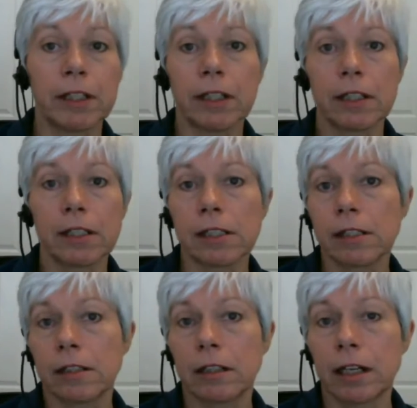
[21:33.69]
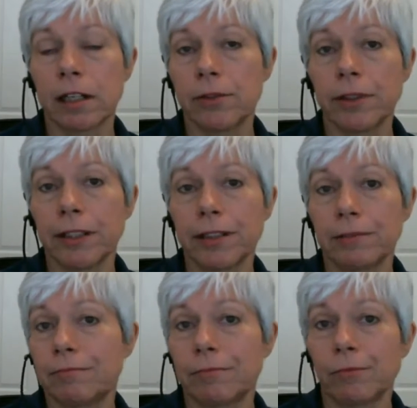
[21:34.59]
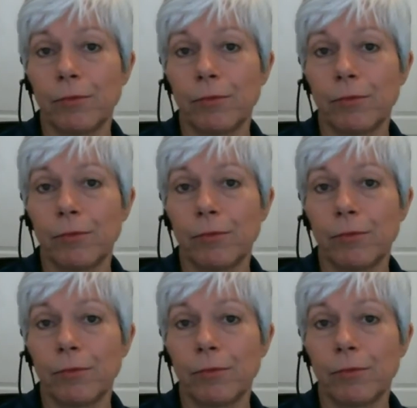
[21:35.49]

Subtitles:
because you're kind of doing it